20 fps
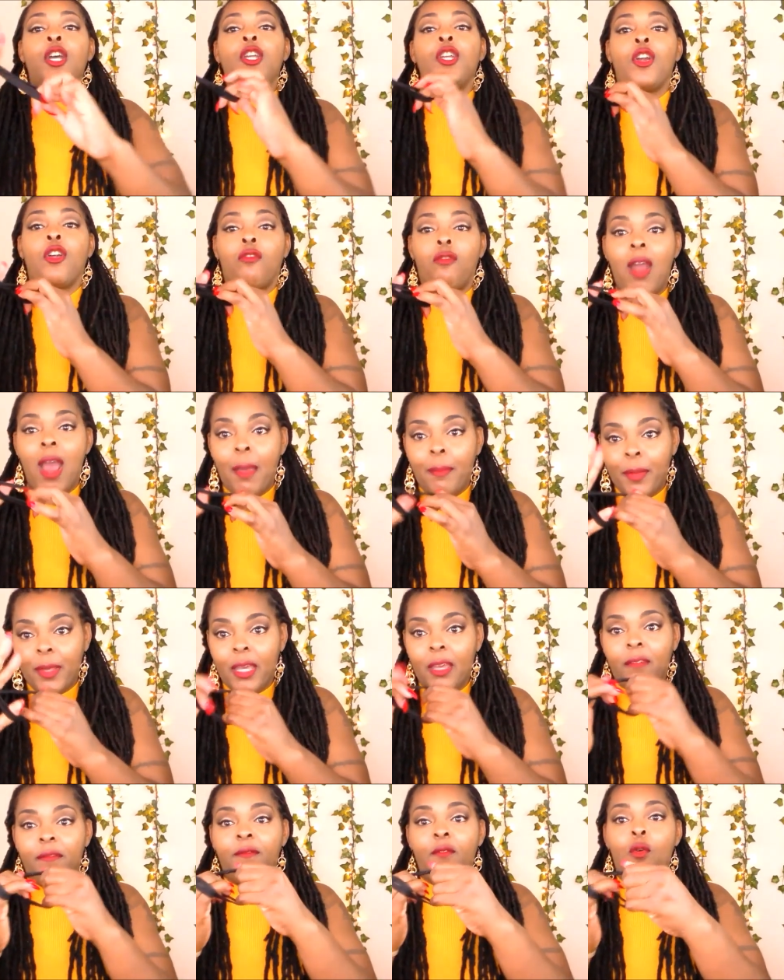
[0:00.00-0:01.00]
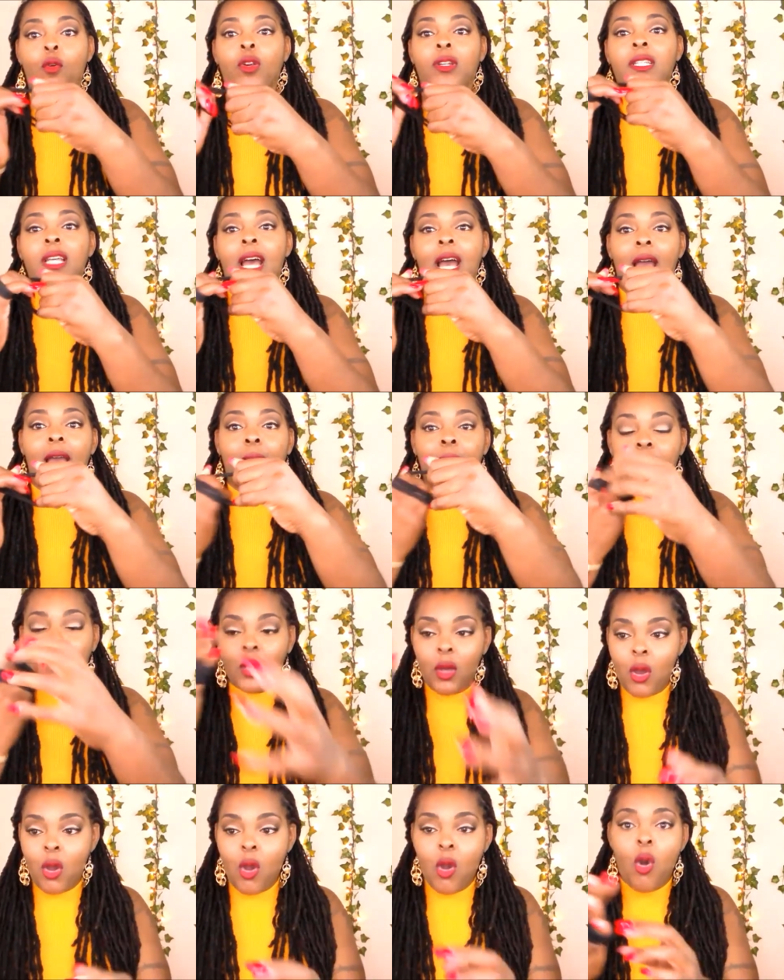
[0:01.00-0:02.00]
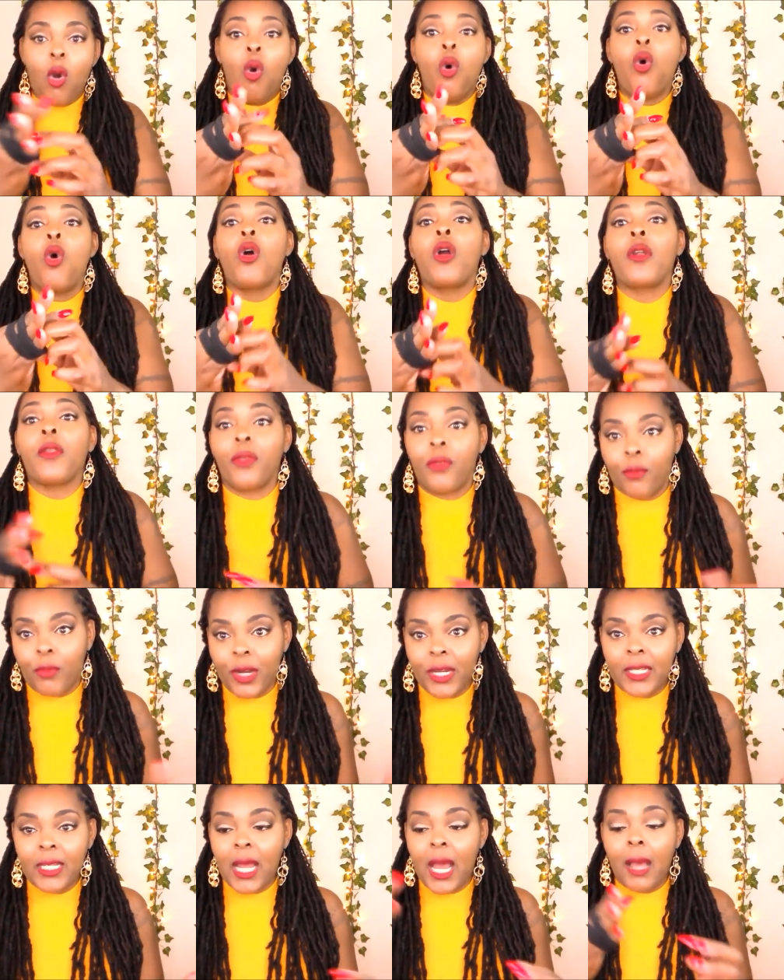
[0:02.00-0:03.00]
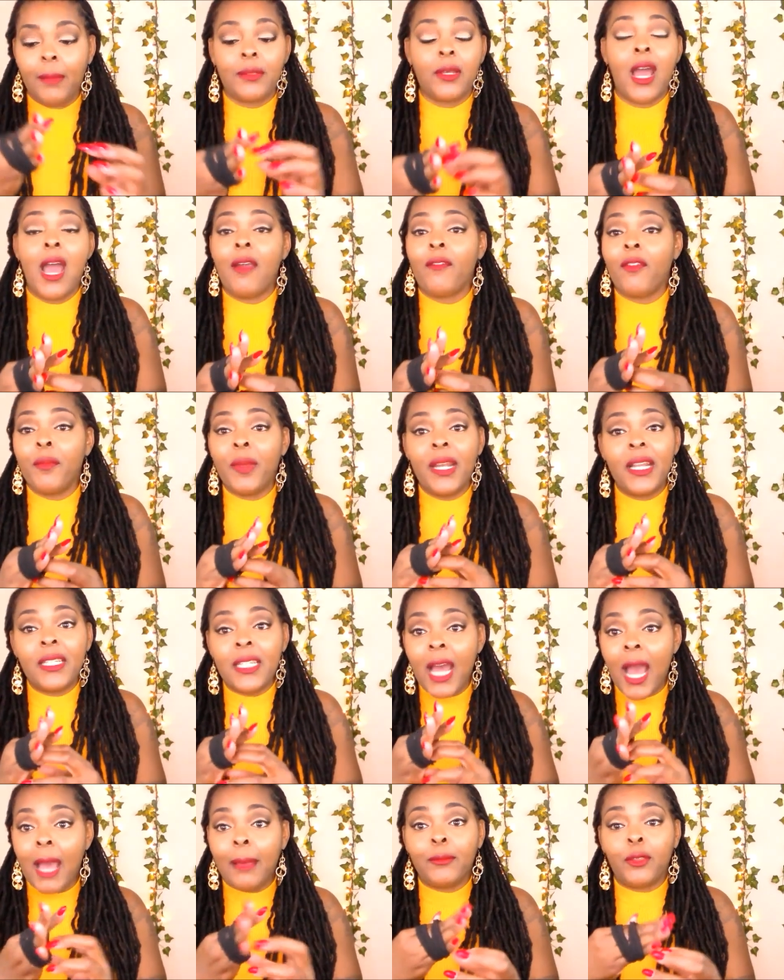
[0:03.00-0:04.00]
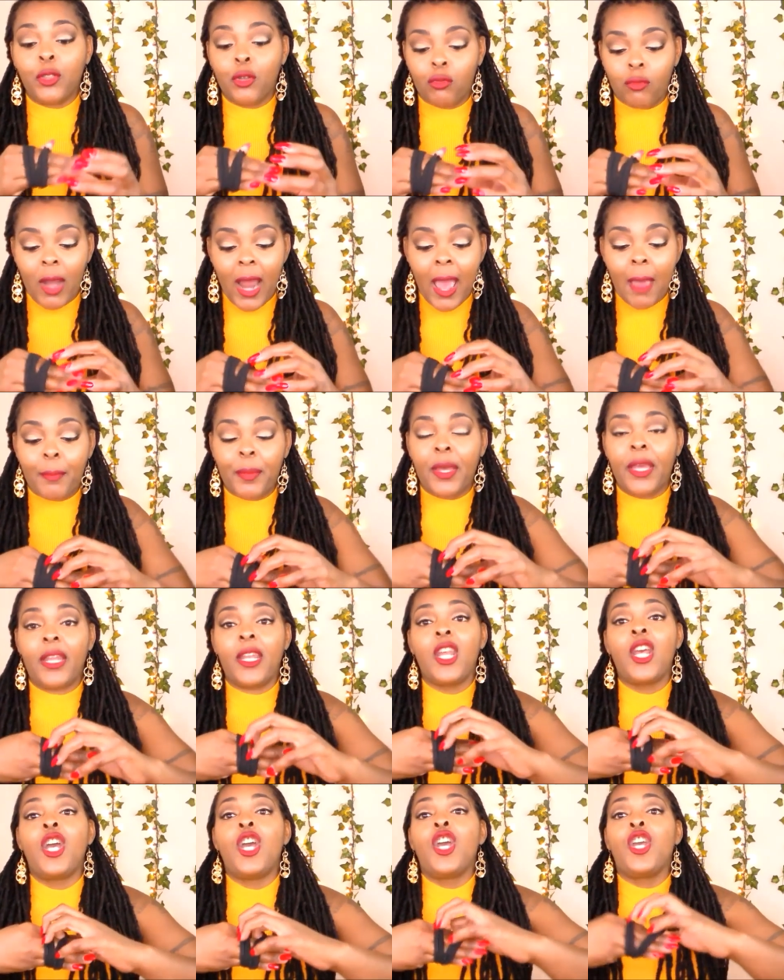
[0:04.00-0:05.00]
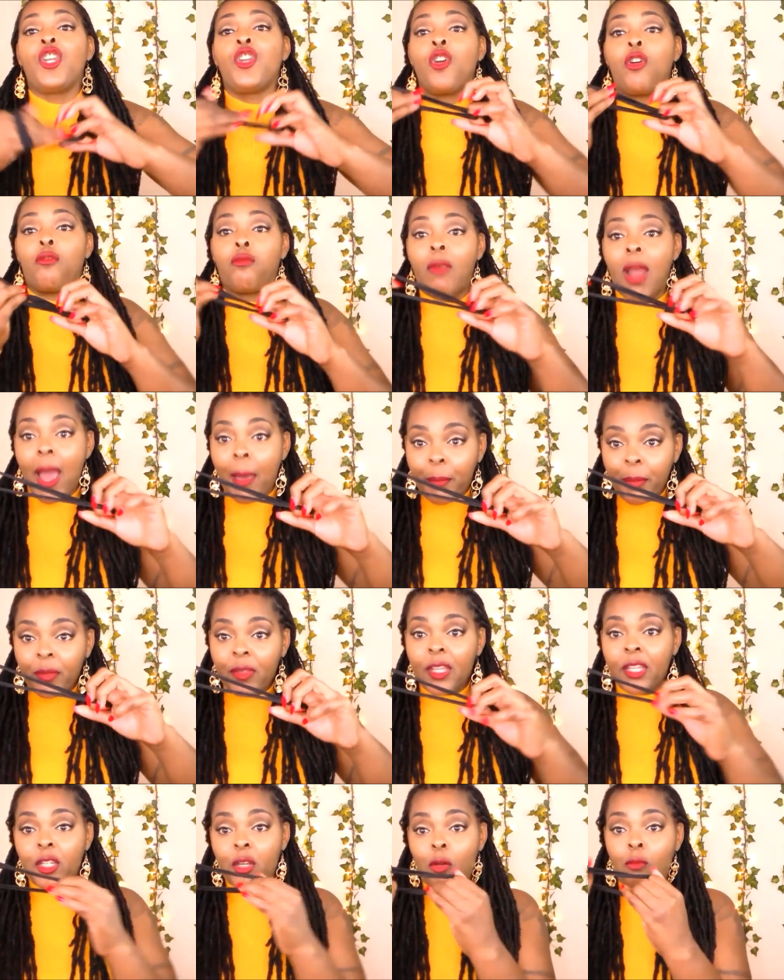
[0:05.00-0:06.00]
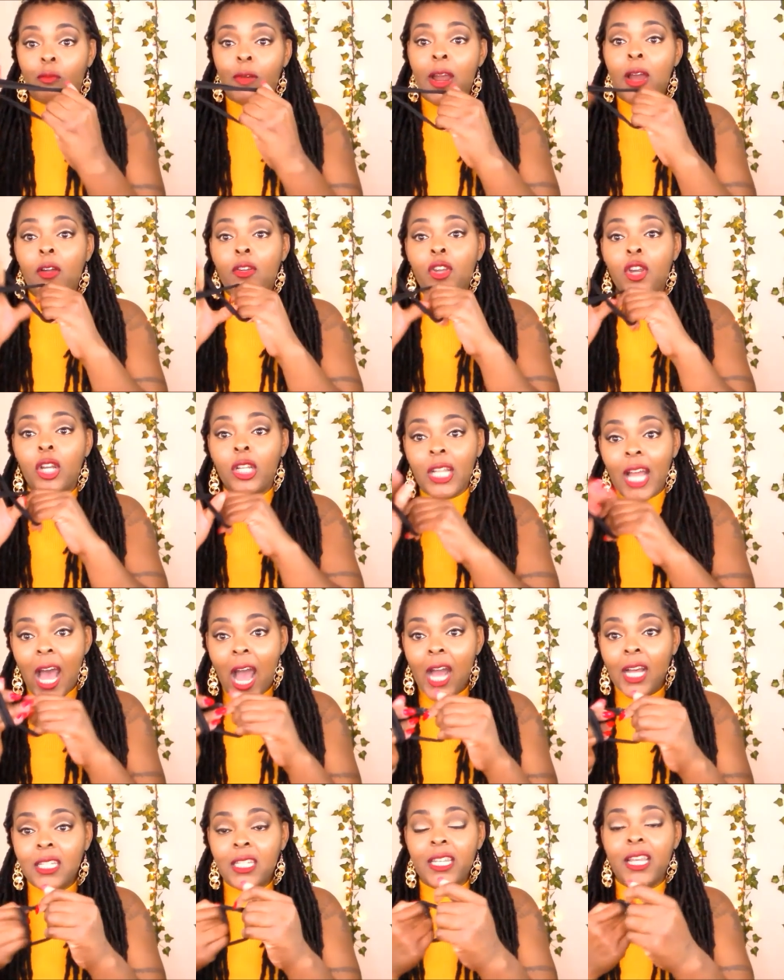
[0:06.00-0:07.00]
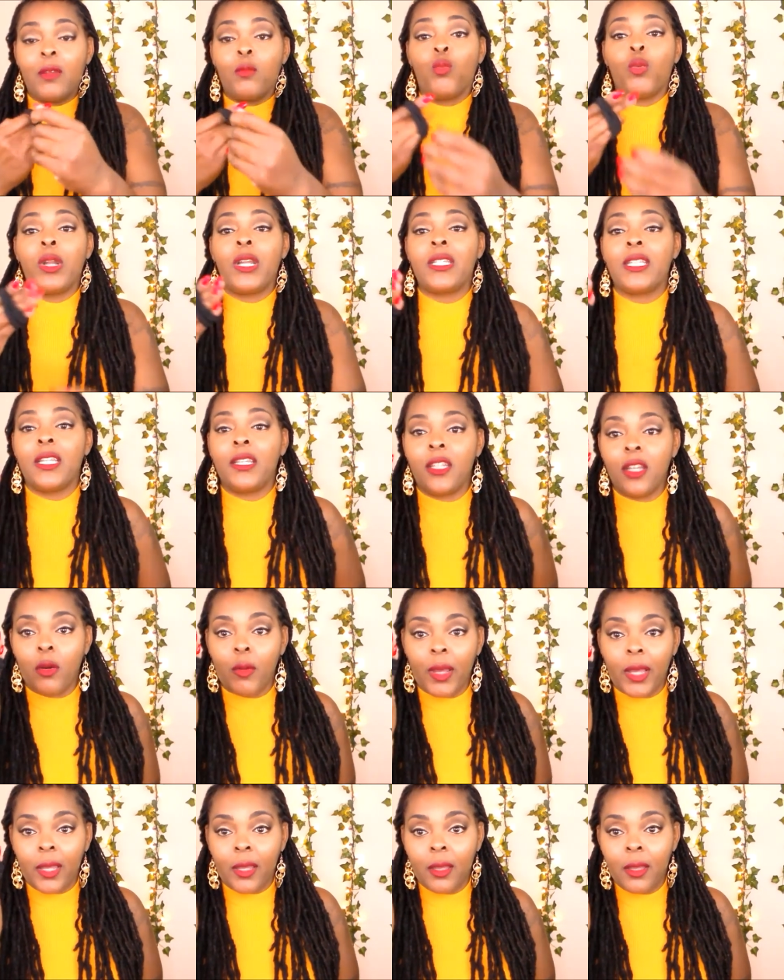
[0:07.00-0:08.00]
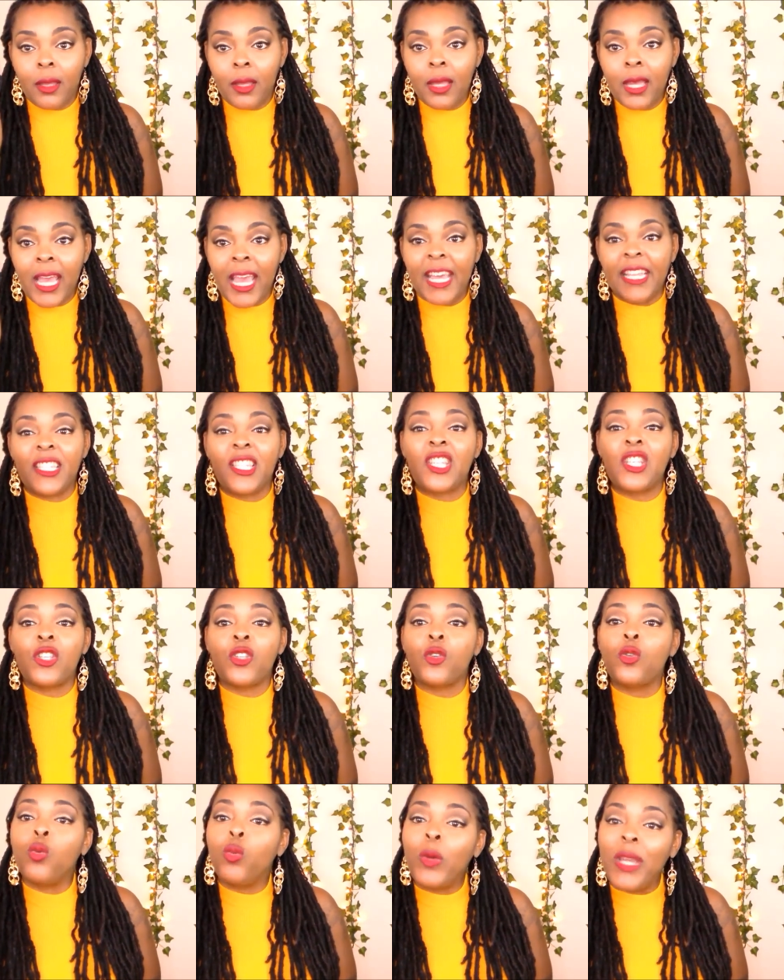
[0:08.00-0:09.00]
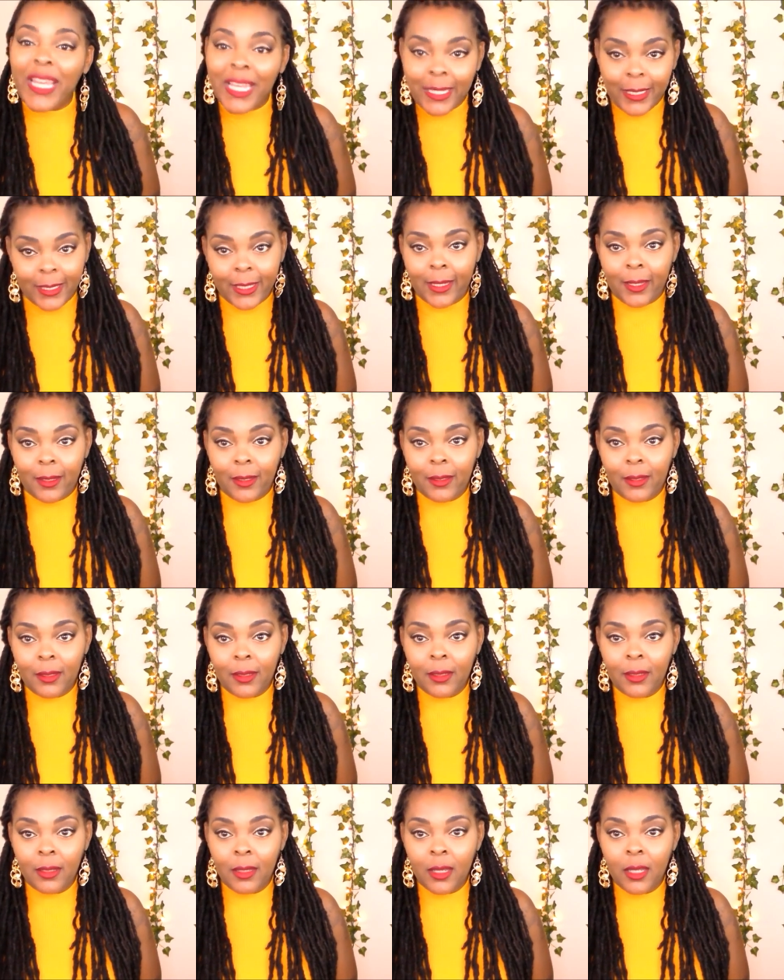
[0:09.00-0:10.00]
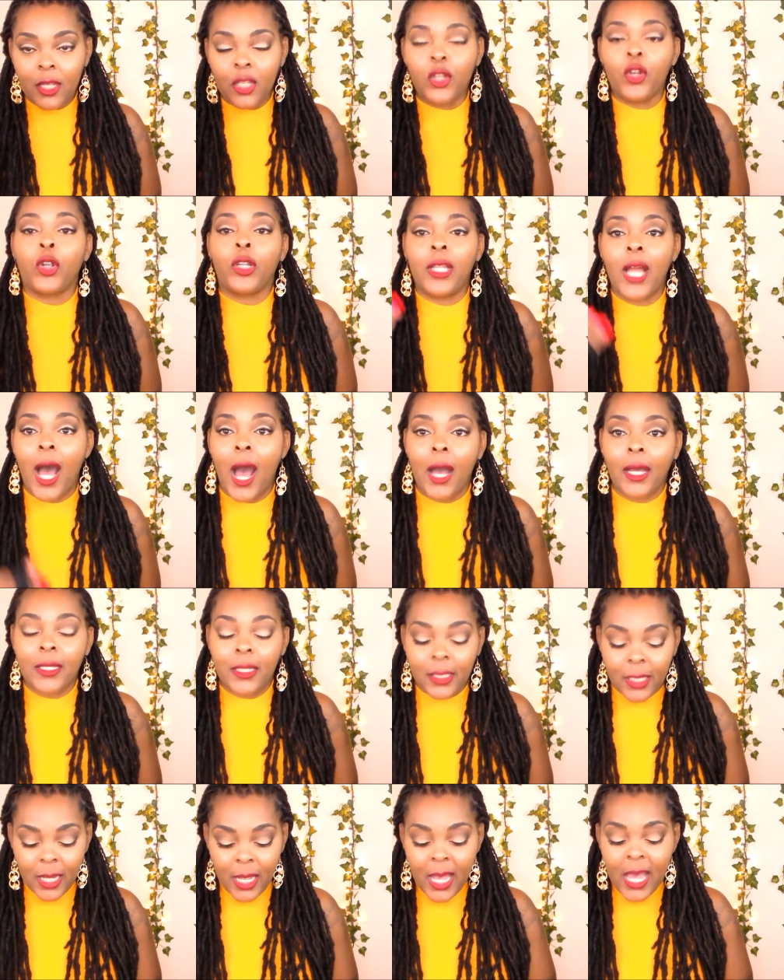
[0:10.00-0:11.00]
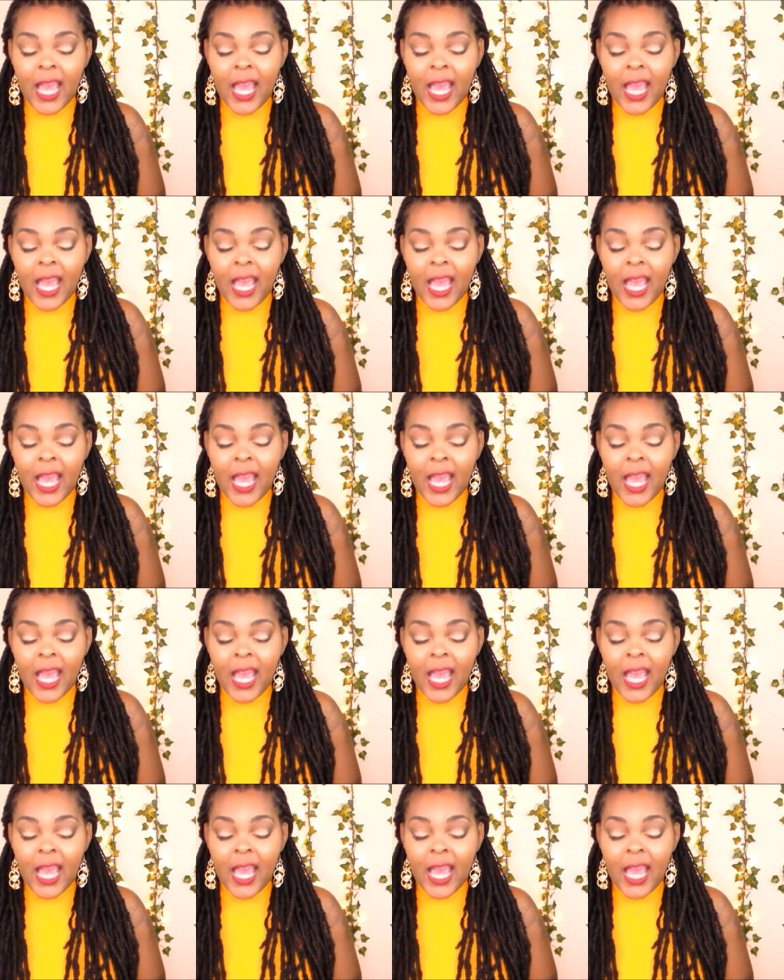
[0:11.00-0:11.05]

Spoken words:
You're wrapping it 4 times or 3 times. However many times you wrap it, you're wrapping this around your locks, and what is it doing? It's squeezing your locks.